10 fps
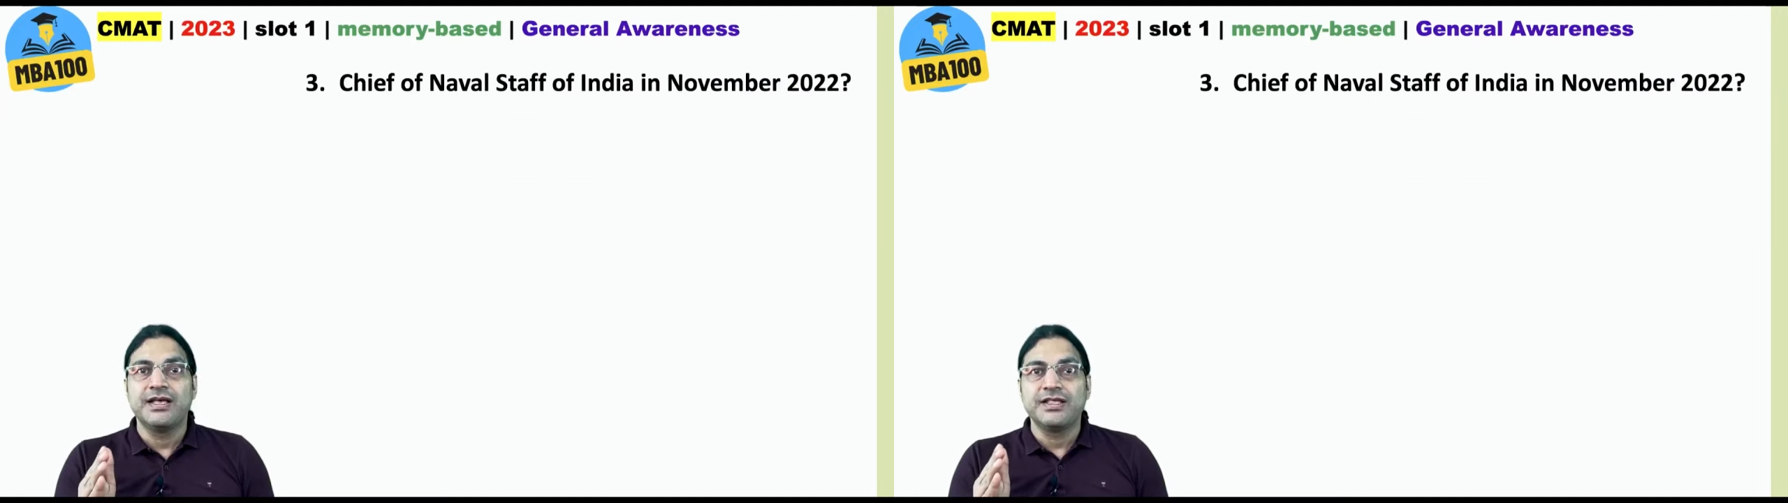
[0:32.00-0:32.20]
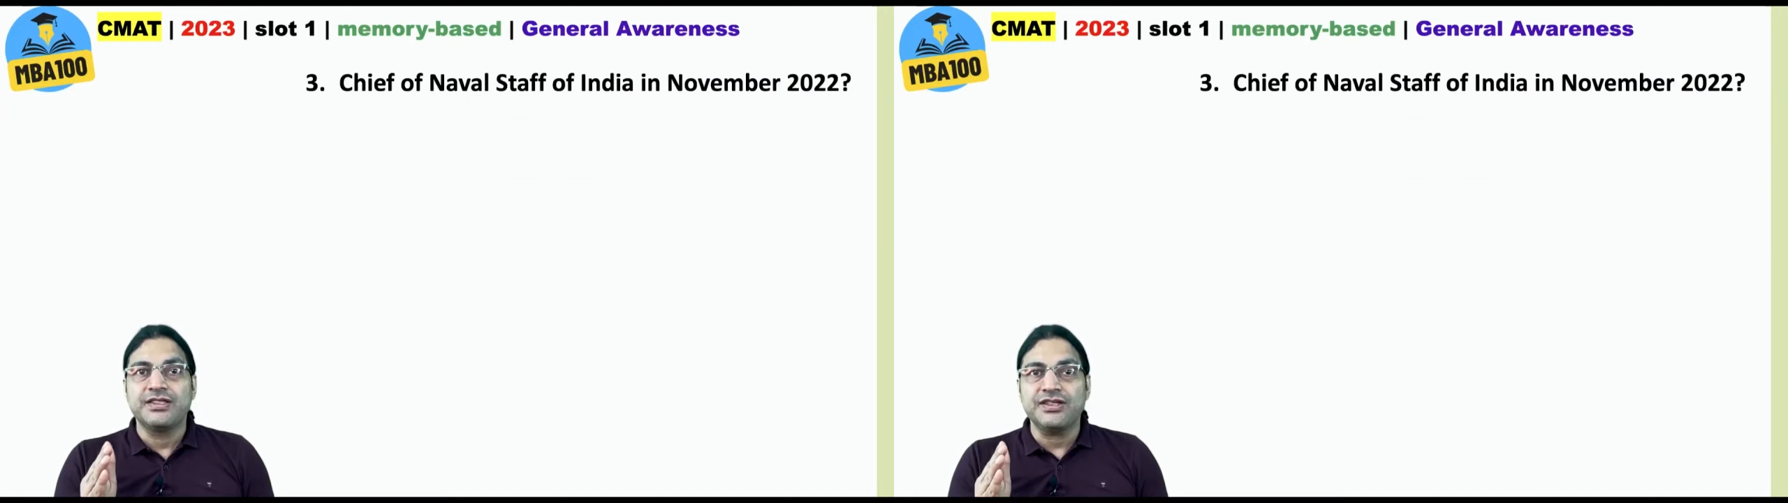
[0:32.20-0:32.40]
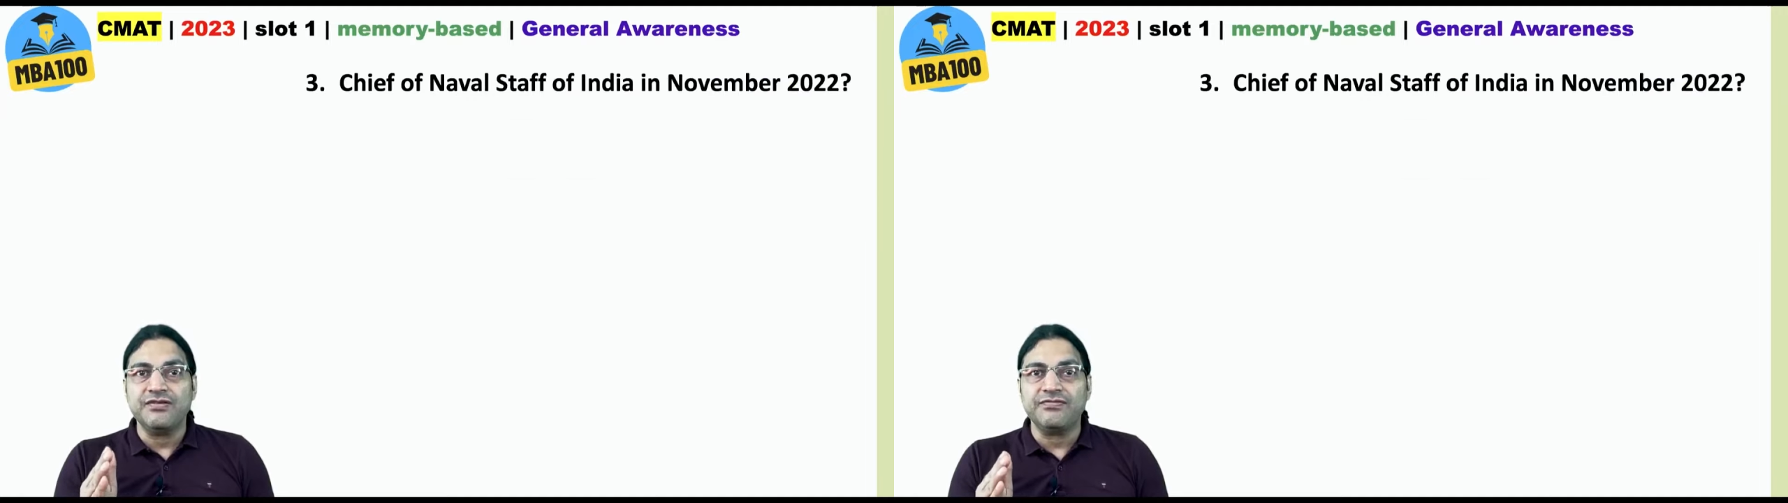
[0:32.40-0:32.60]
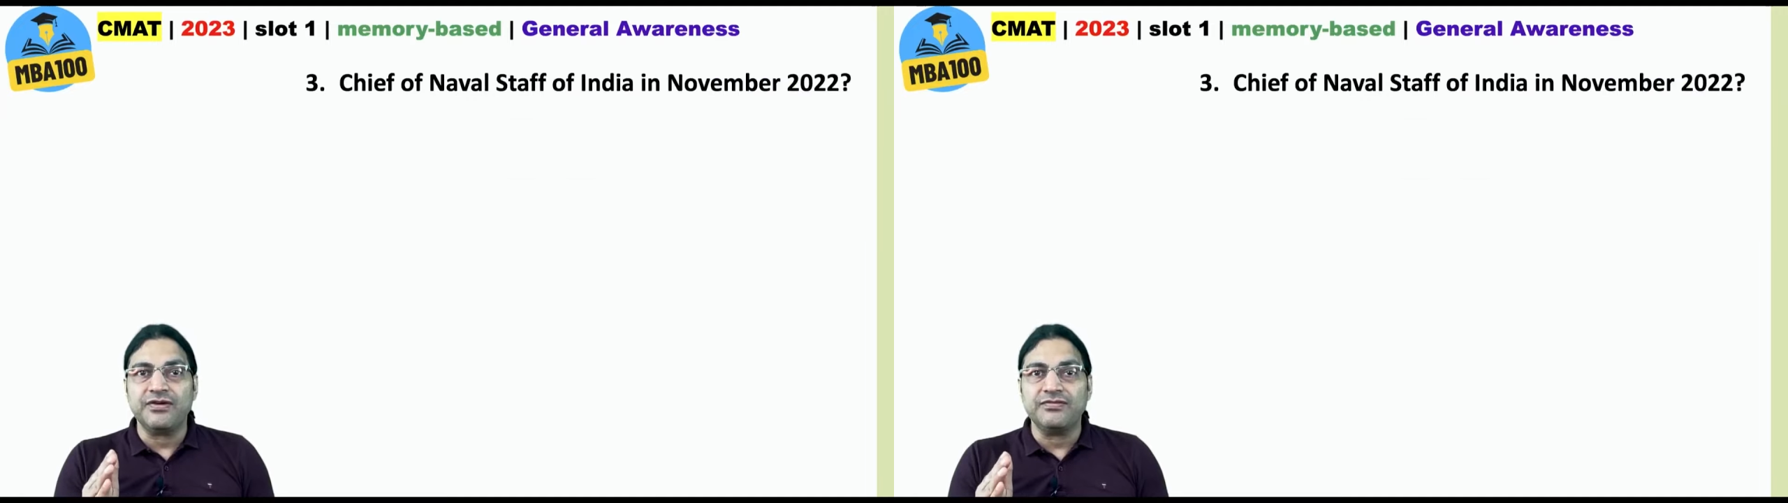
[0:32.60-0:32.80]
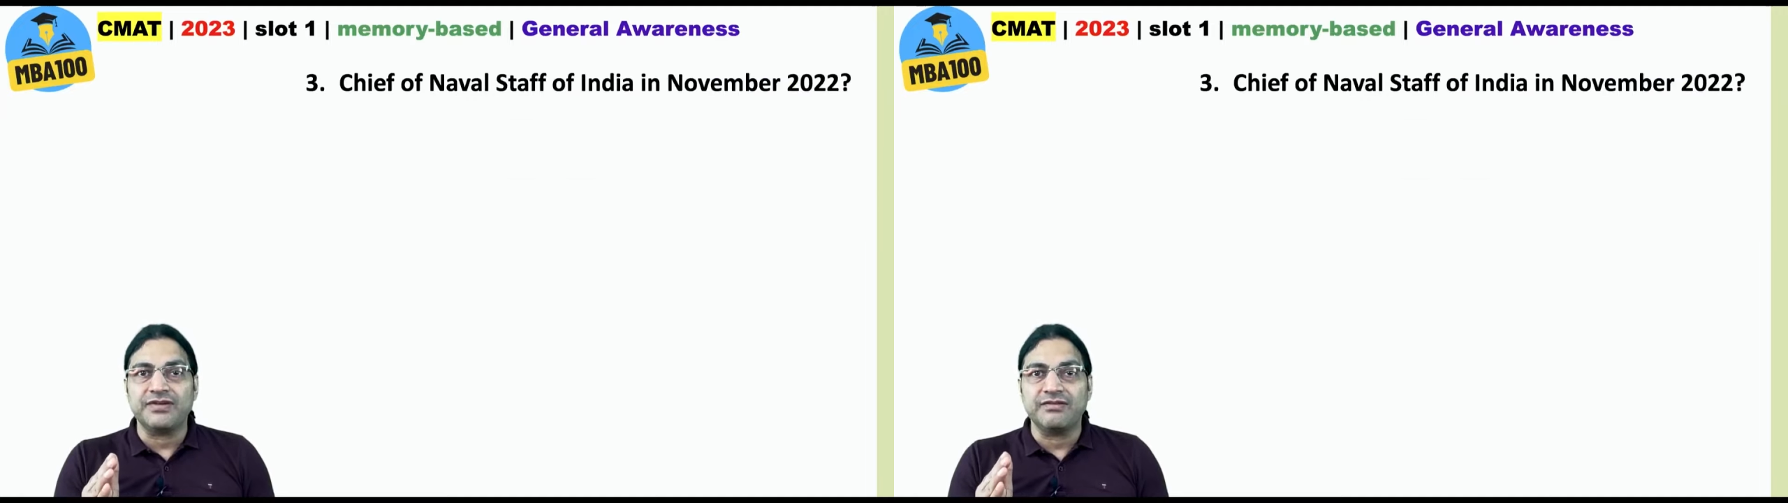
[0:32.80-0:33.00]
Chief
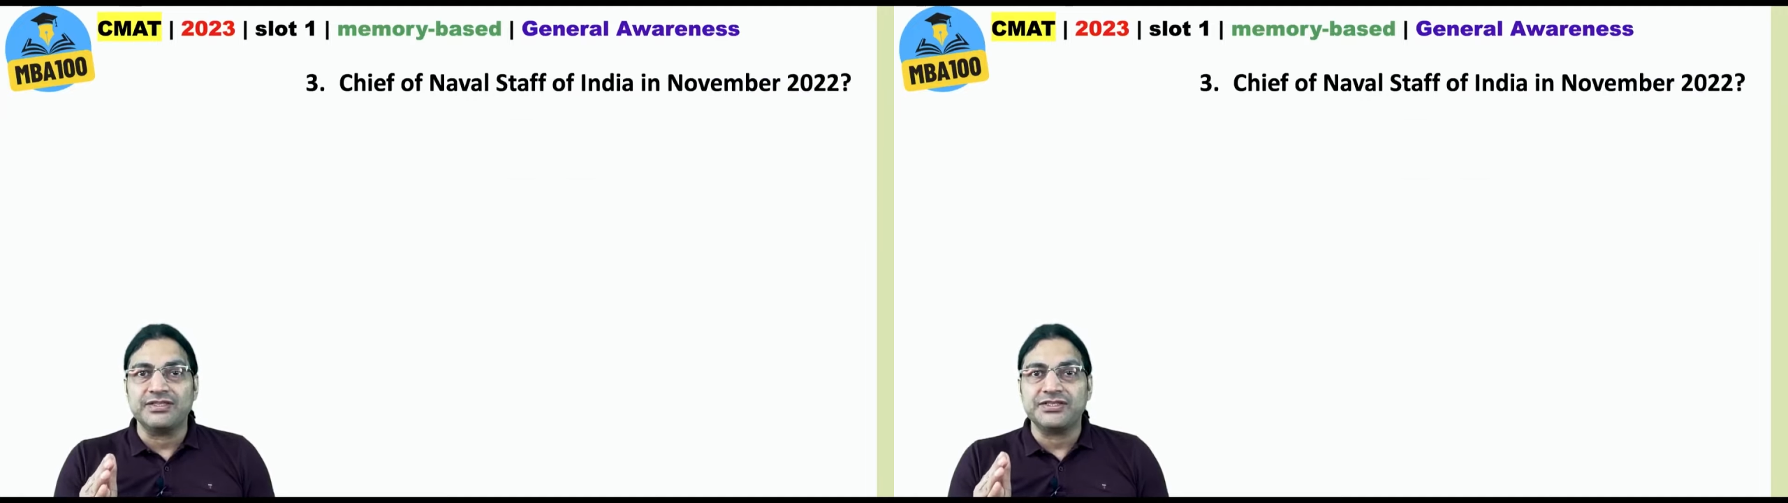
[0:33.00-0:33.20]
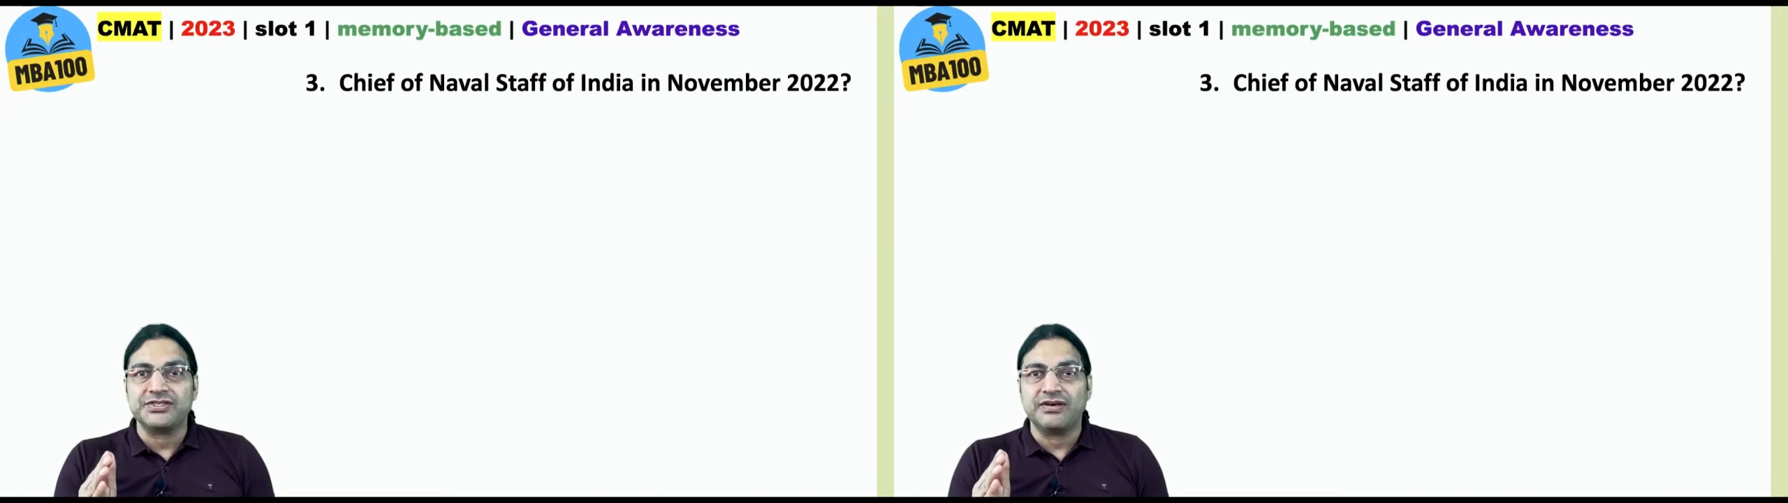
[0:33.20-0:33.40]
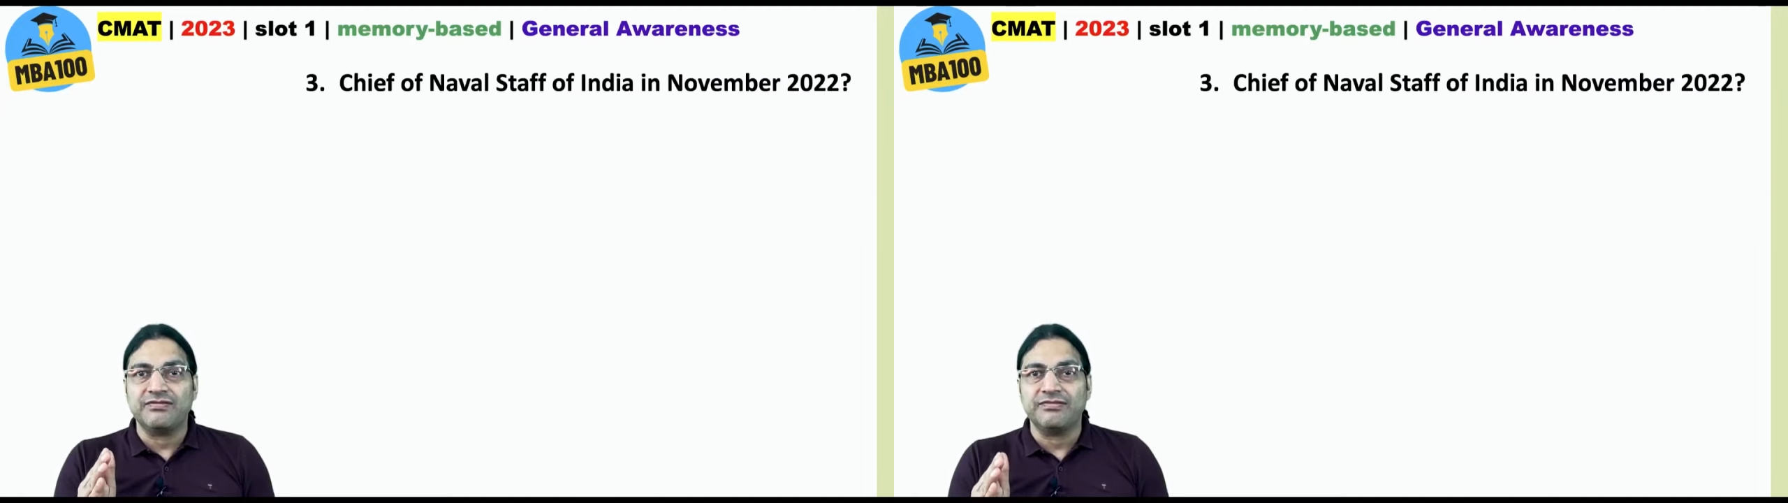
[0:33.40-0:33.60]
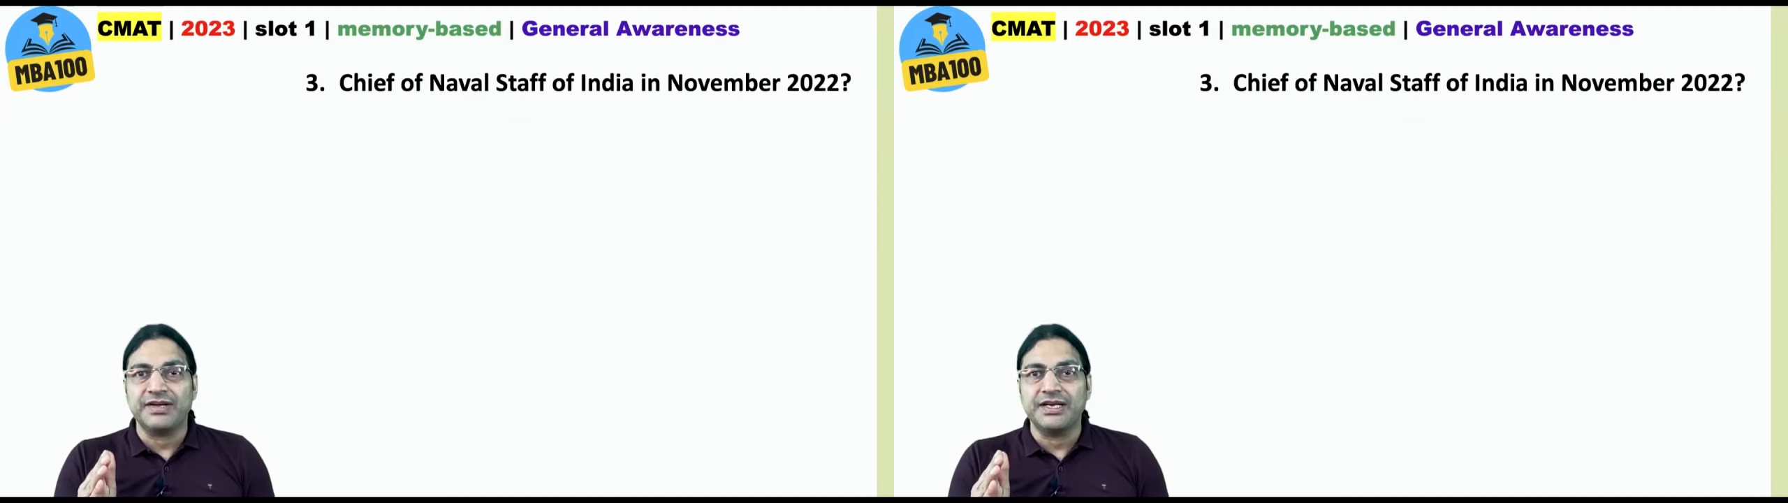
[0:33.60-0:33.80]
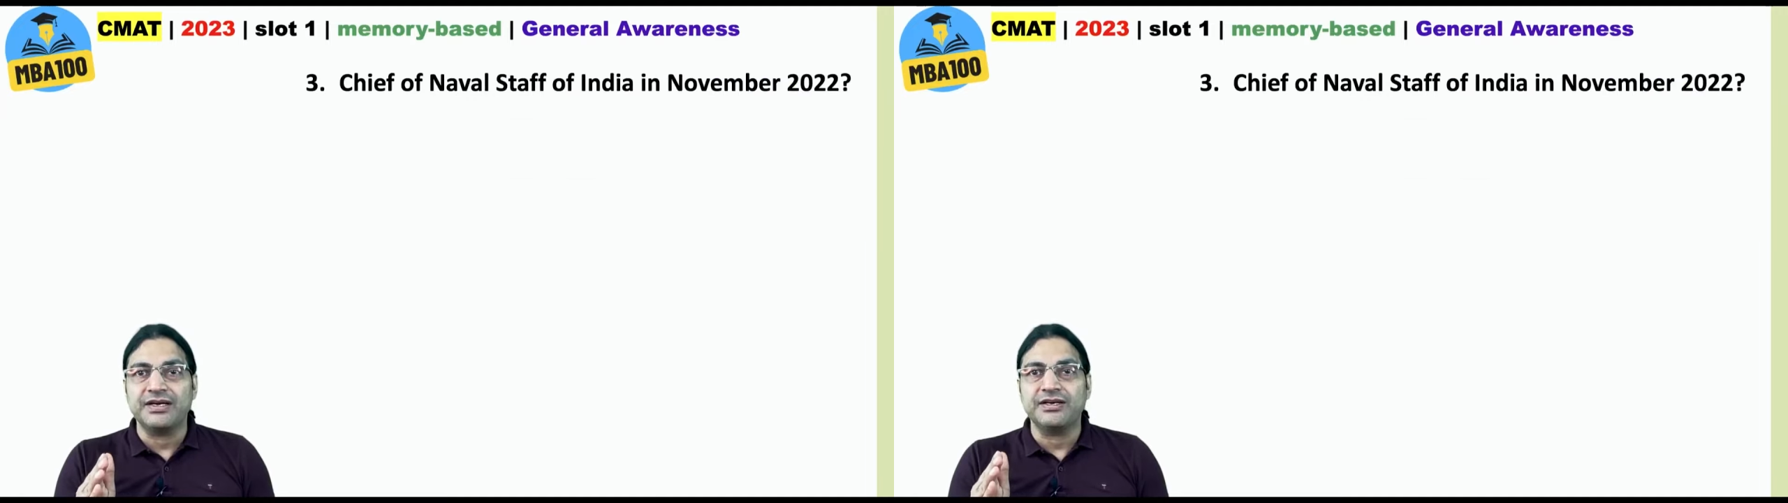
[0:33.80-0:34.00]
of Naval Staff of India